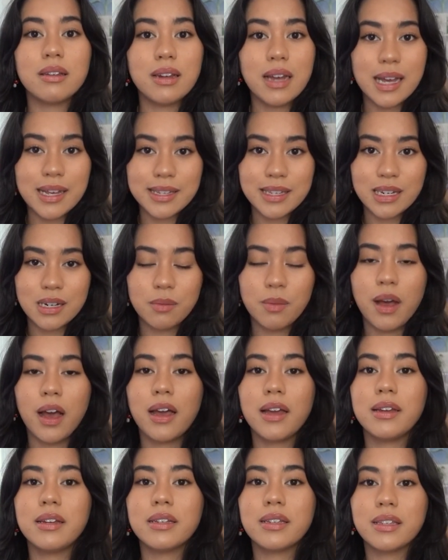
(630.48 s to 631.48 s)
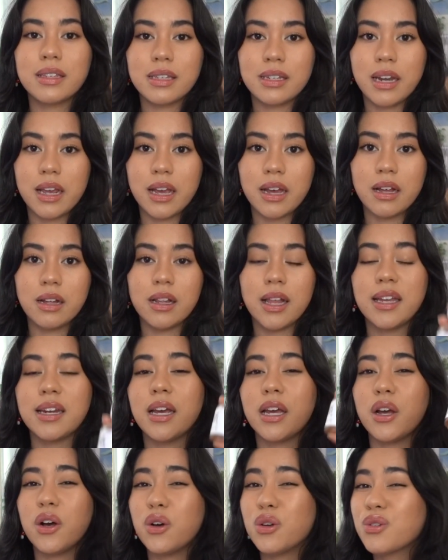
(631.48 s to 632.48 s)
niacinamide, snail, and
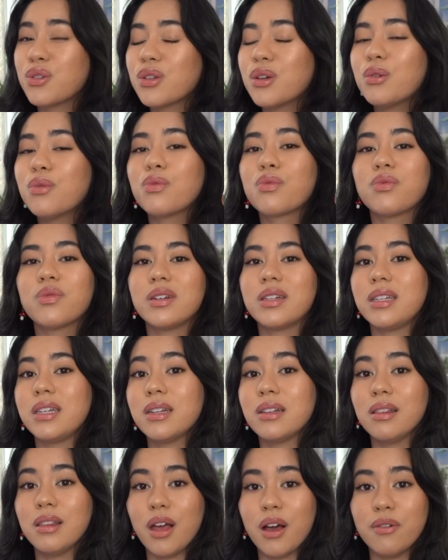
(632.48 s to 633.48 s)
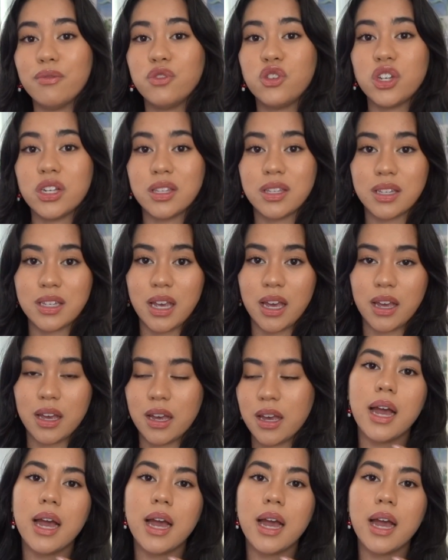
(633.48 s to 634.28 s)
I also really love ginseng.